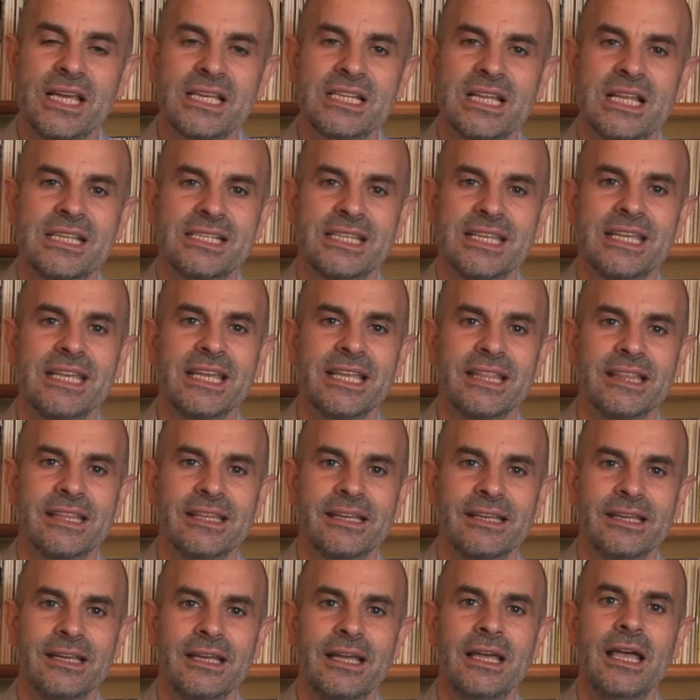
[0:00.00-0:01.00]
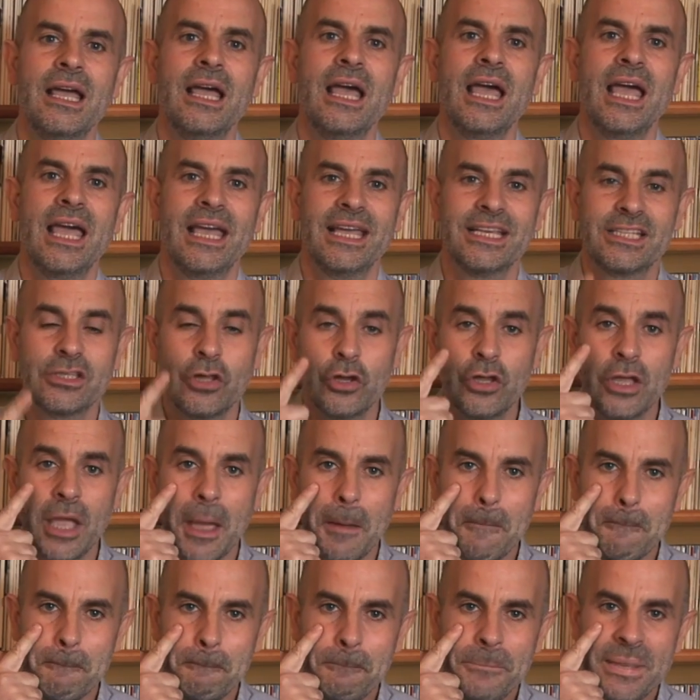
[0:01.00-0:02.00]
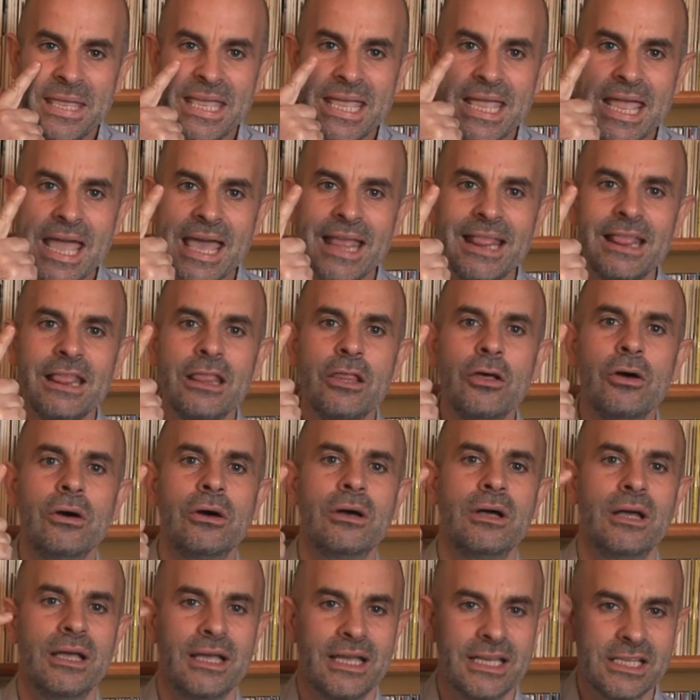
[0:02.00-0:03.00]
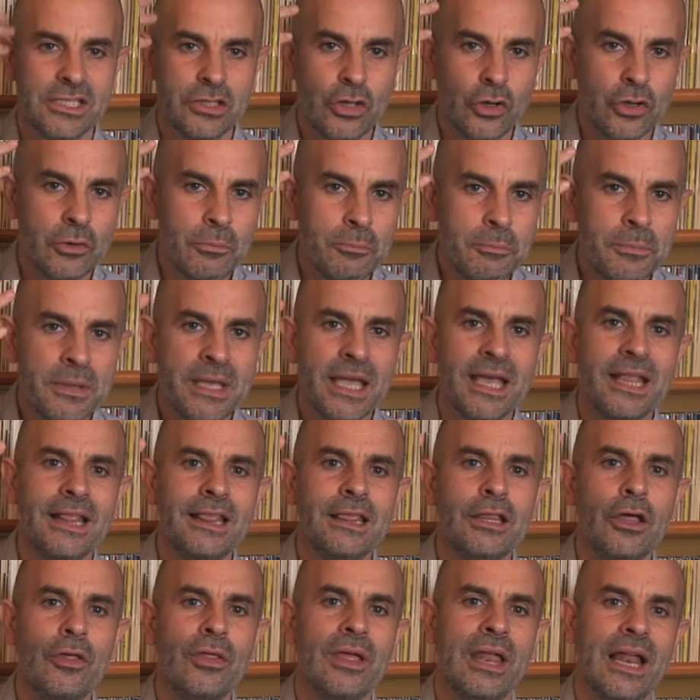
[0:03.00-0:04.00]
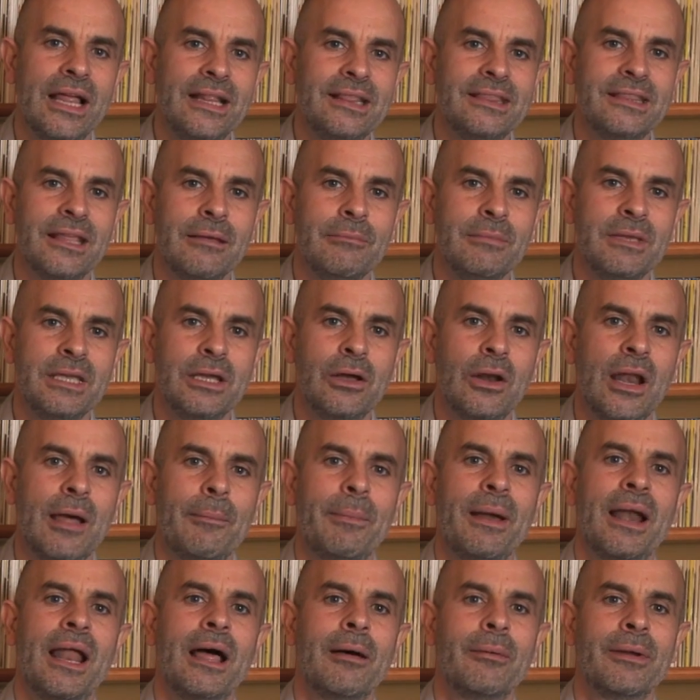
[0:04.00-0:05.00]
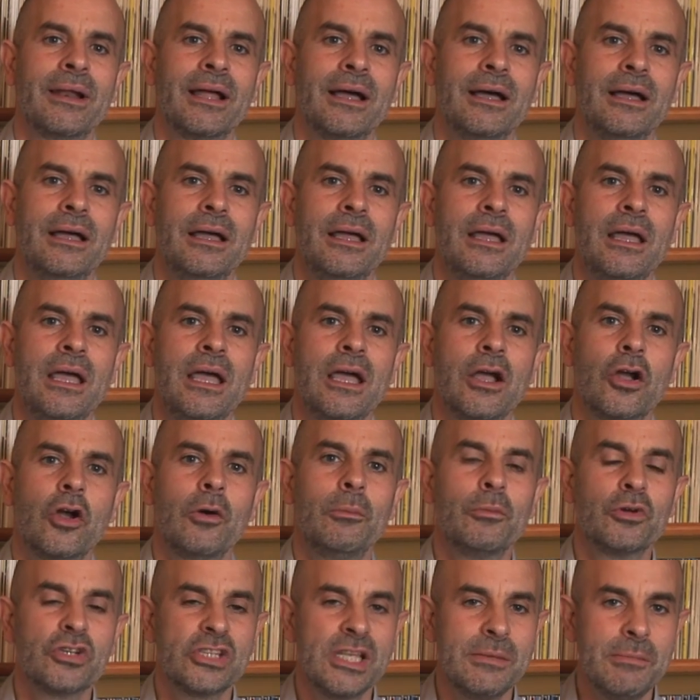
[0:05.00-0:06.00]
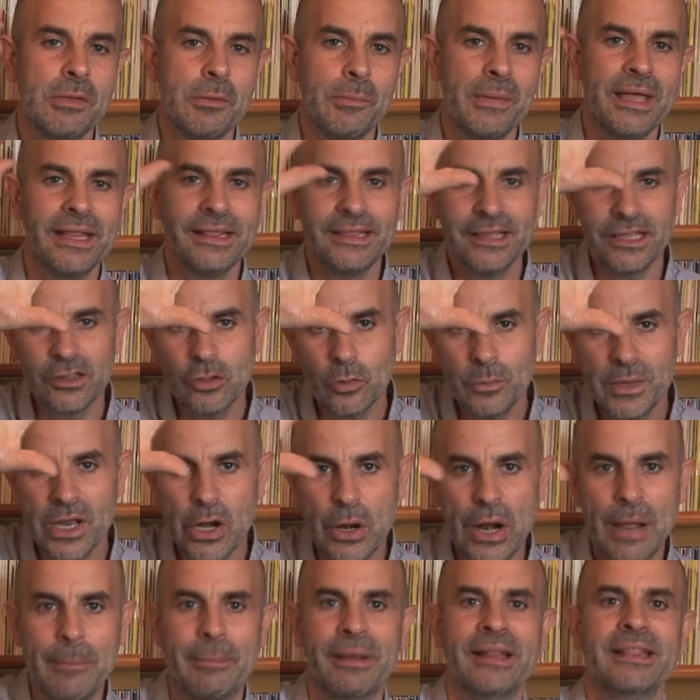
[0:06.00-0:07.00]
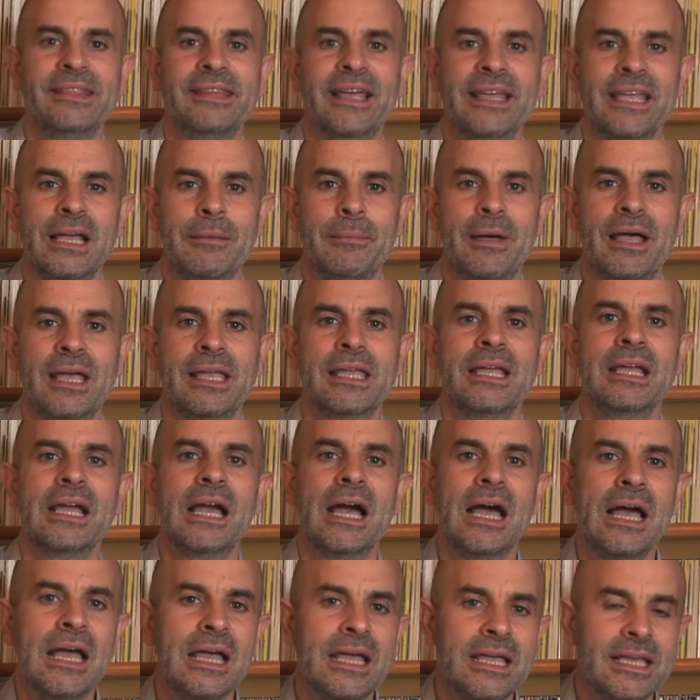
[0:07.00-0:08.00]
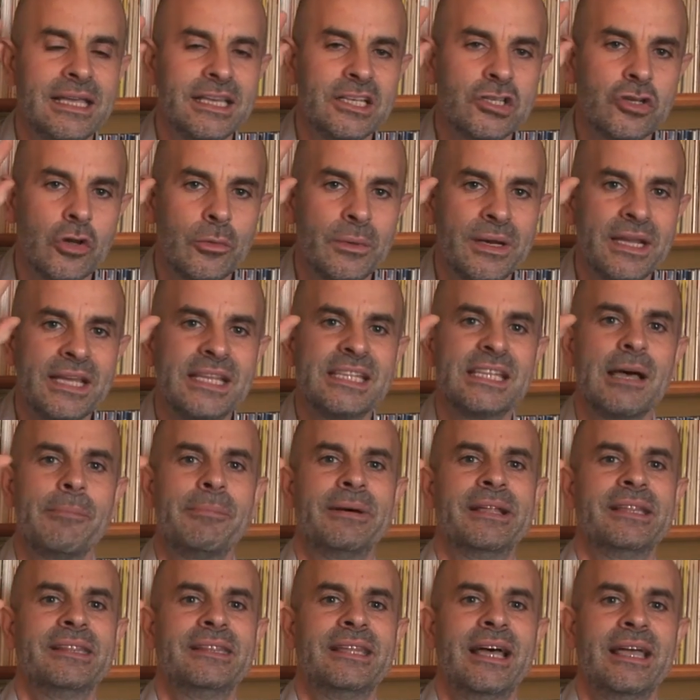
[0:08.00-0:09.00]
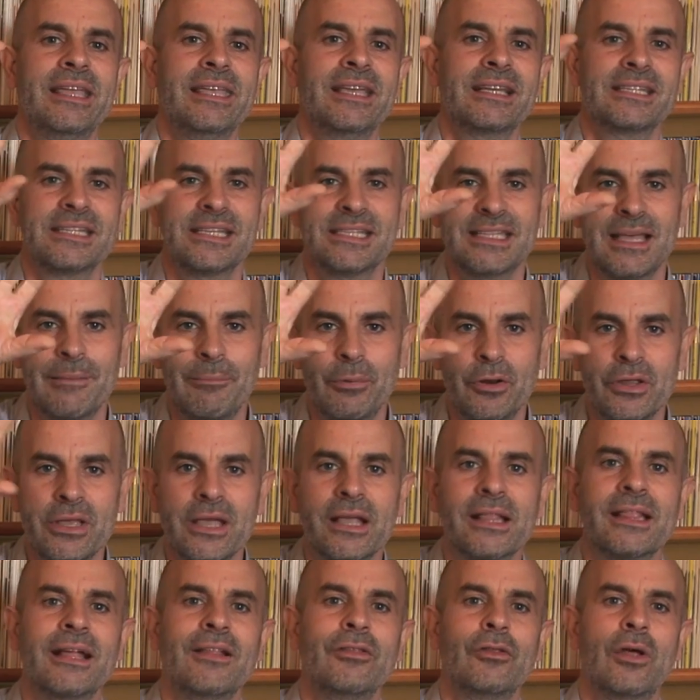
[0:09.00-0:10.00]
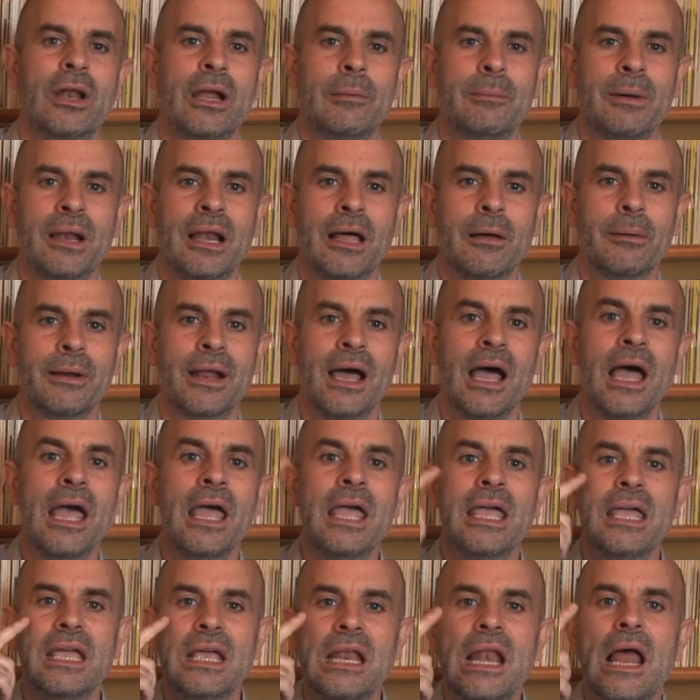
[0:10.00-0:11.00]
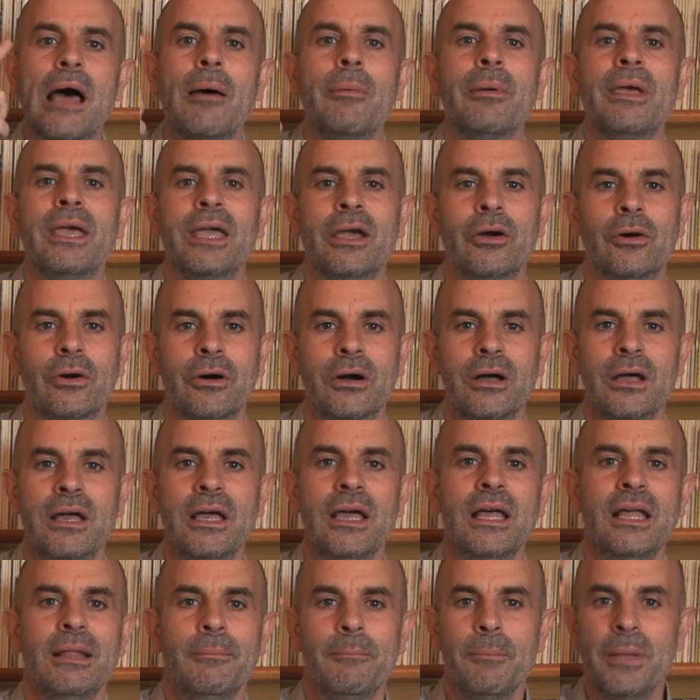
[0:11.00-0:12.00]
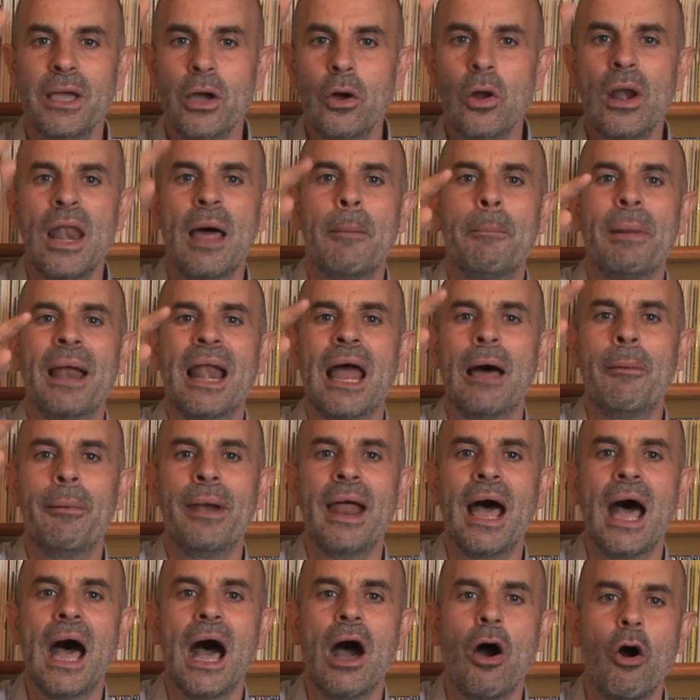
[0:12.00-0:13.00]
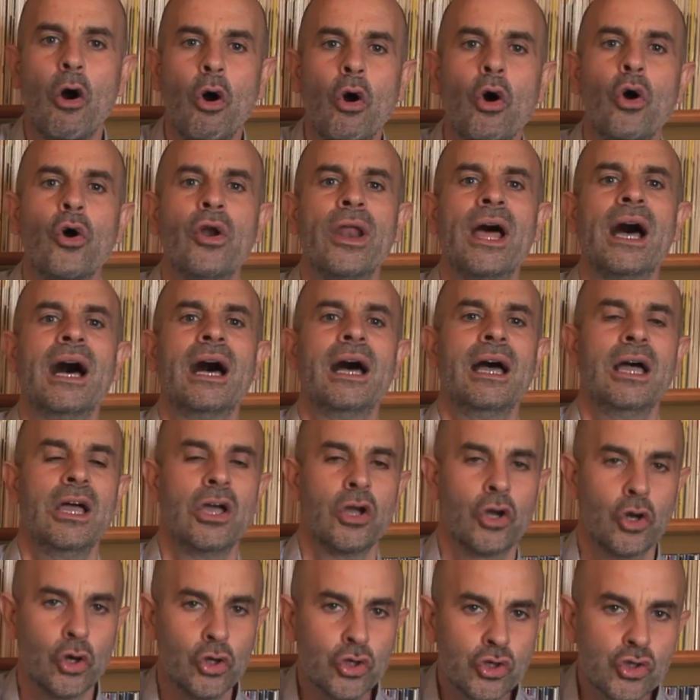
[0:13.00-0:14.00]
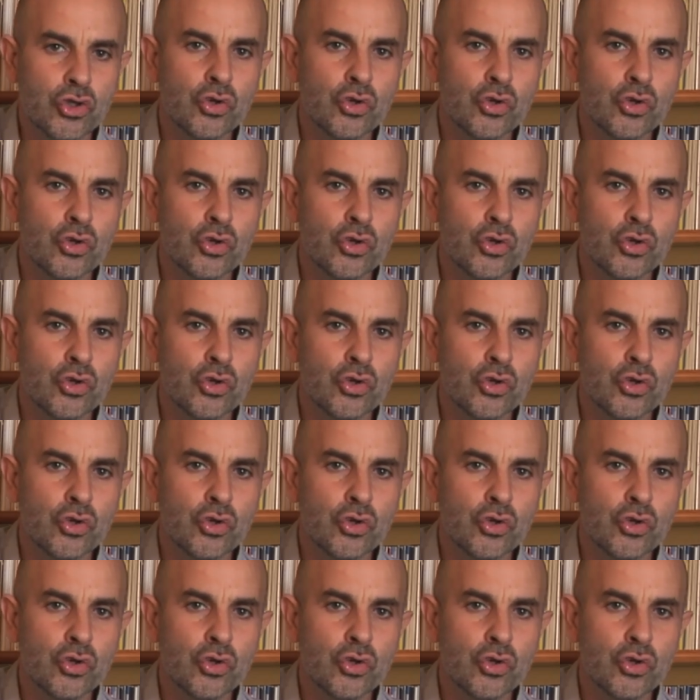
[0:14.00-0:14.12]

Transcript: The words people use to describe it may be different, but every good speller does the same thing. They can see the word in front of them. You picture the word when you think about how it is spelled.